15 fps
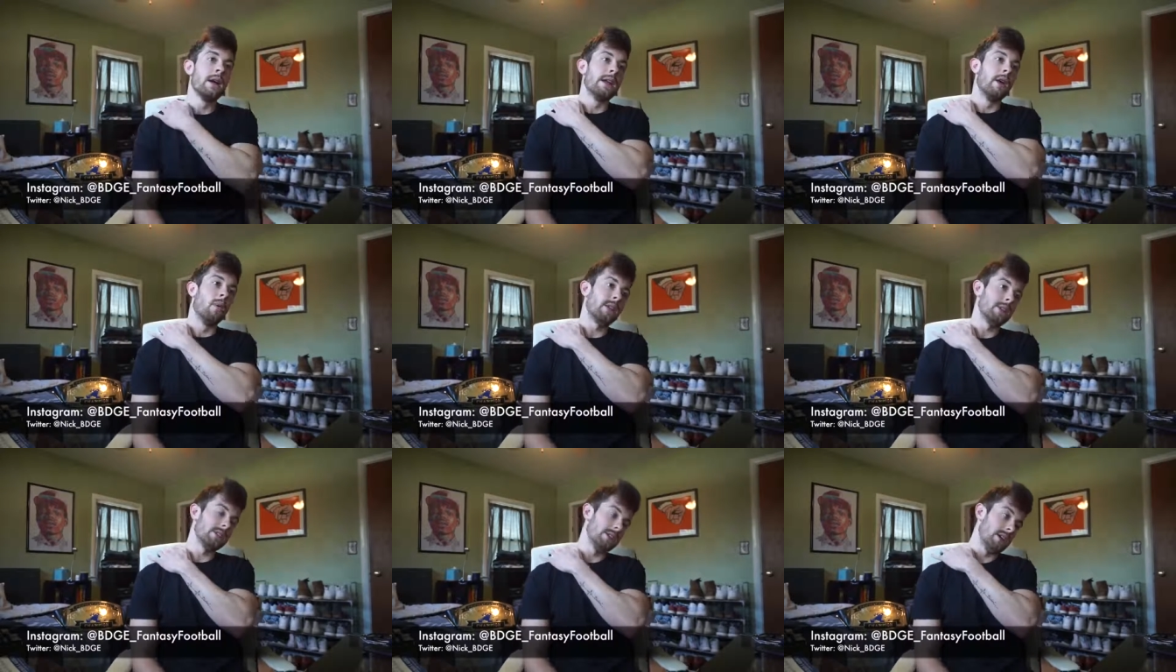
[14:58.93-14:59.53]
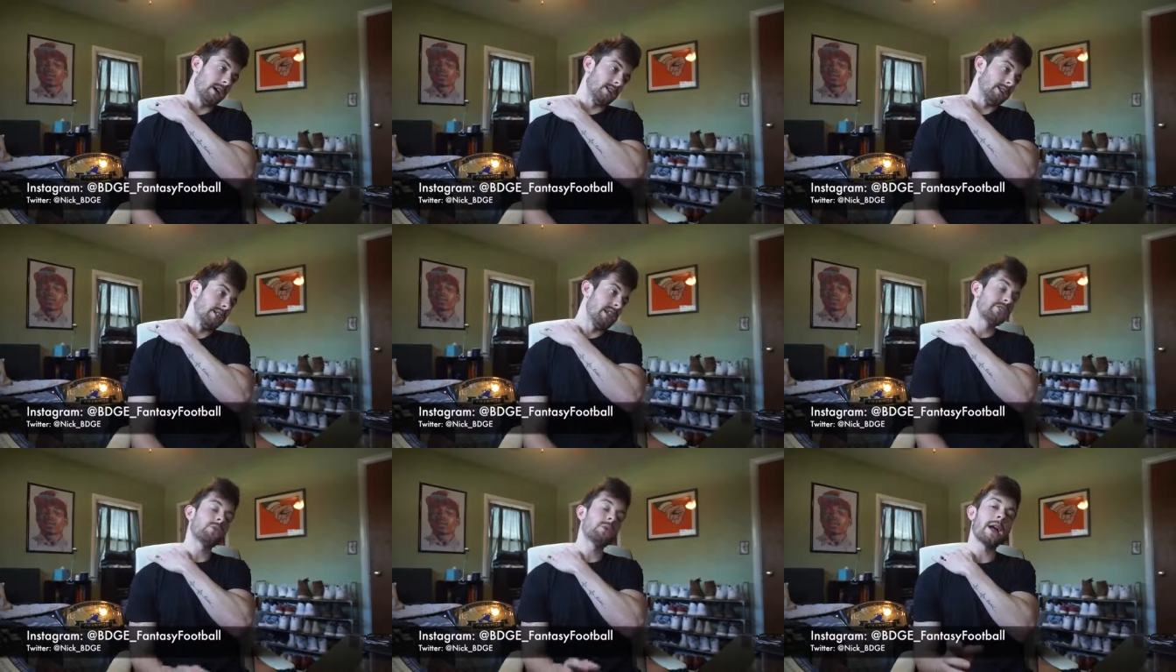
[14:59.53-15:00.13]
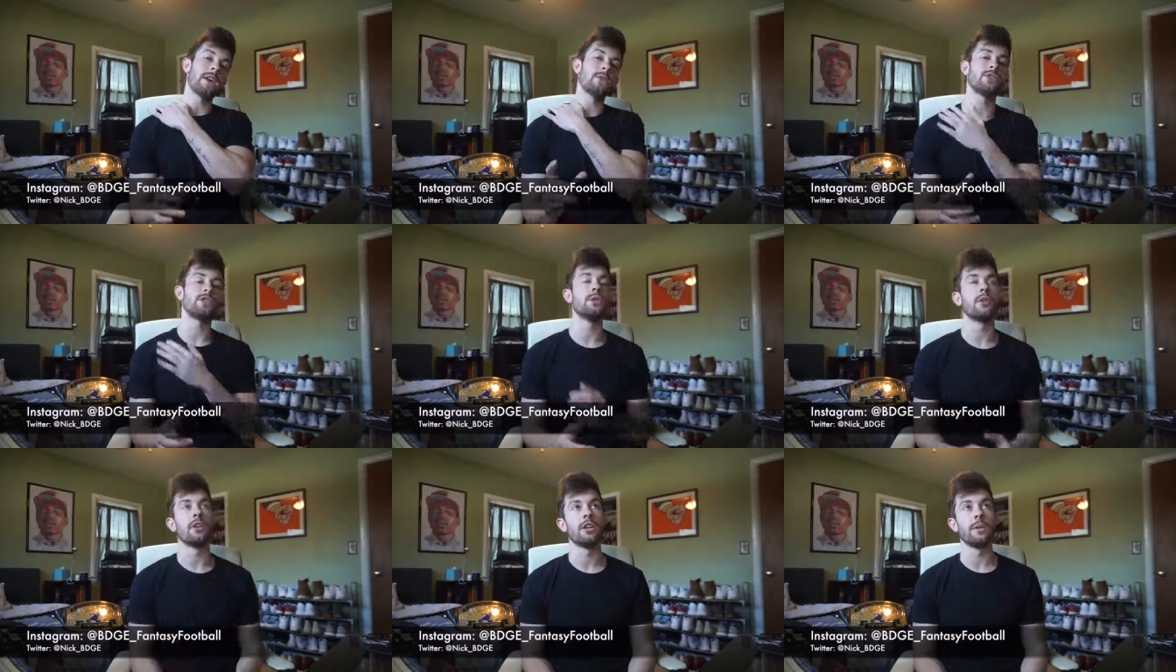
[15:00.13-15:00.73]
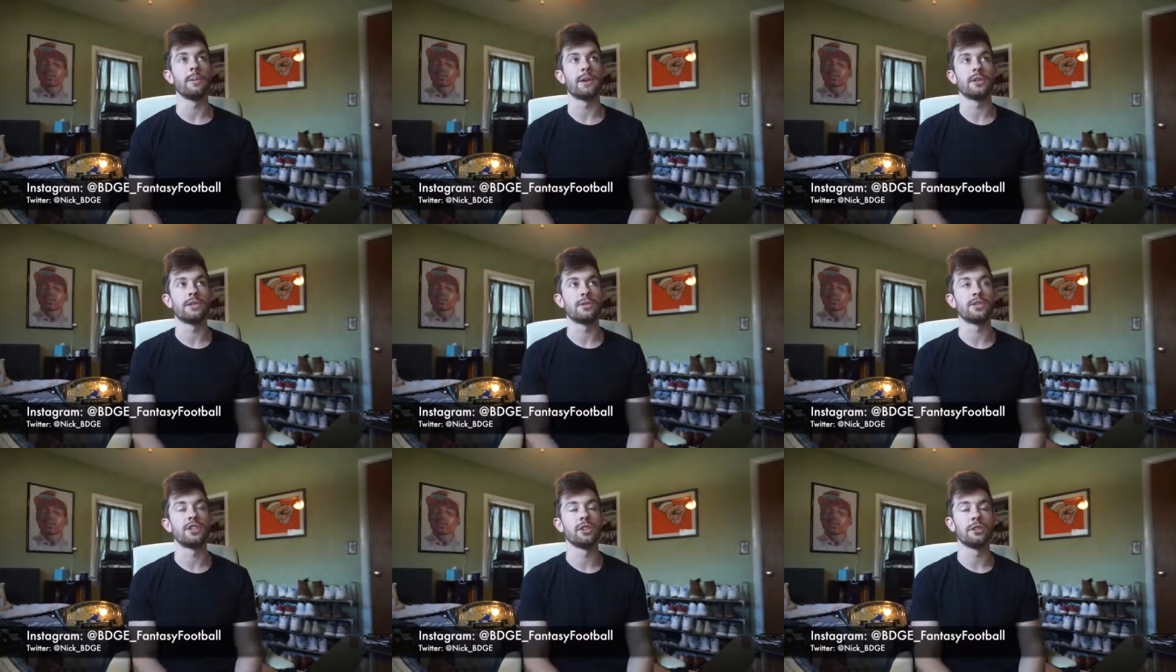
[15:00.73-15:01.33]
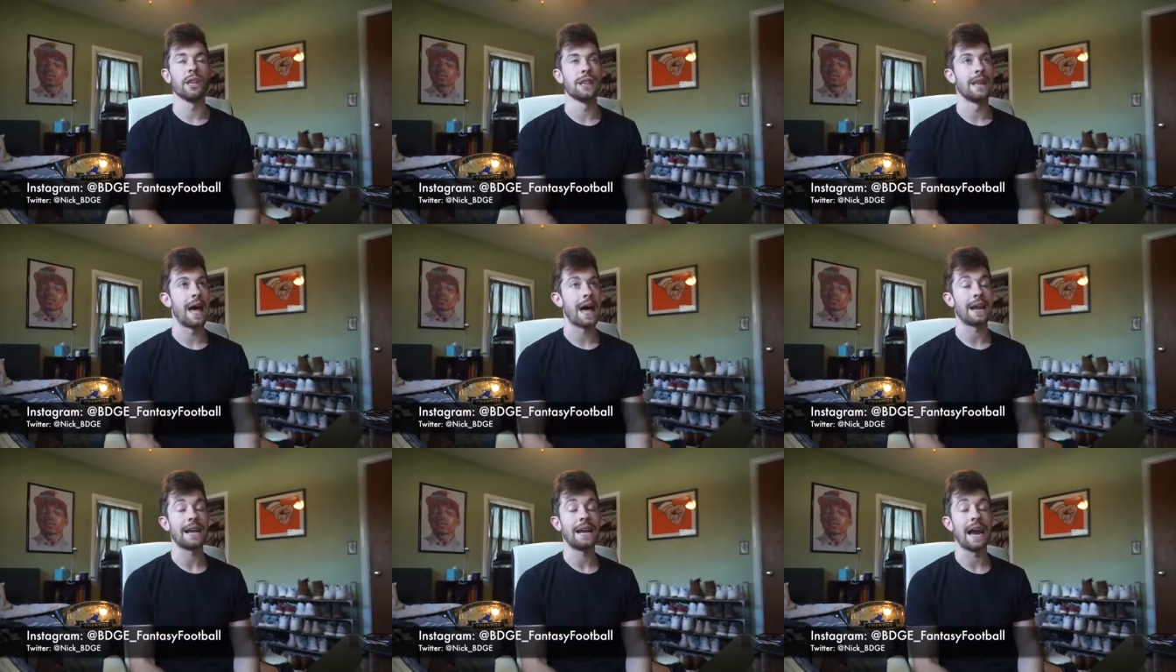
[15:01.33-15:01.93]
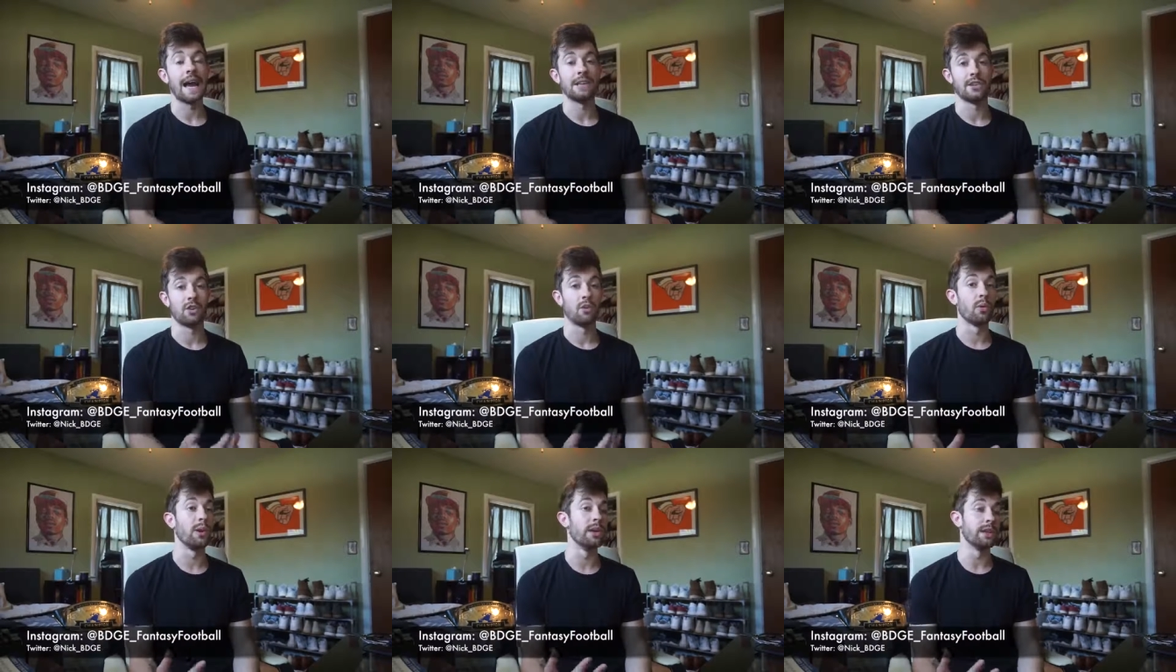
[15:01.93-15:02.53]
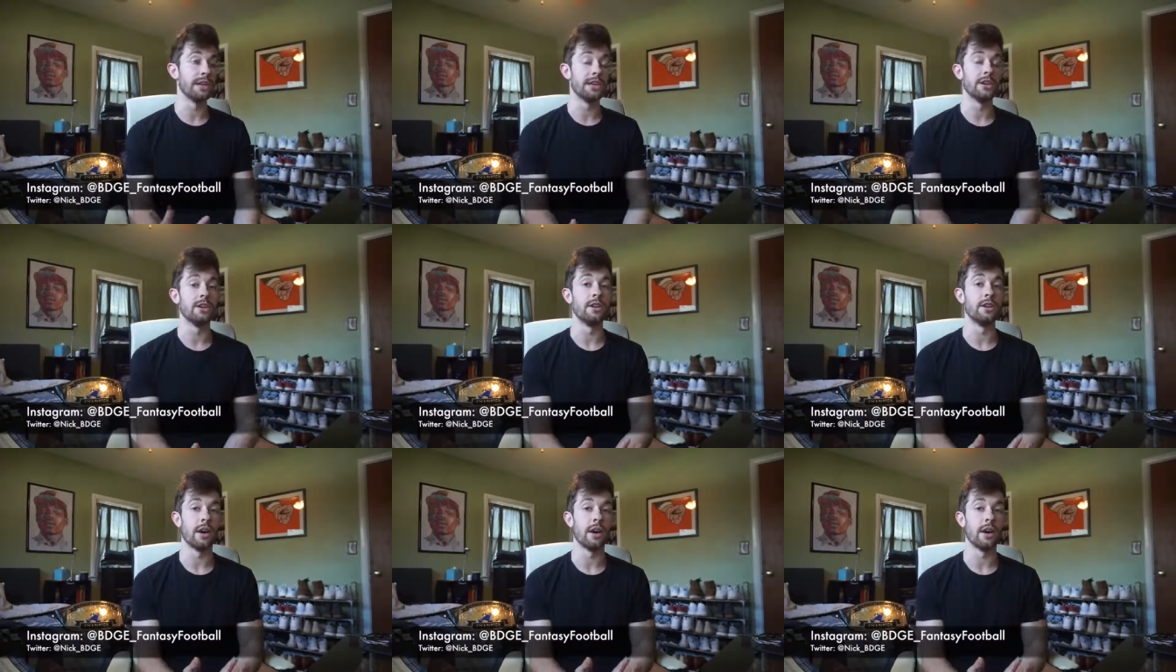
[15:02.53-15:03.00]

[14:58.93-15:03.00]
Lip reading: Now what this does, 6th round was too early because there's still a lot of guys that are really good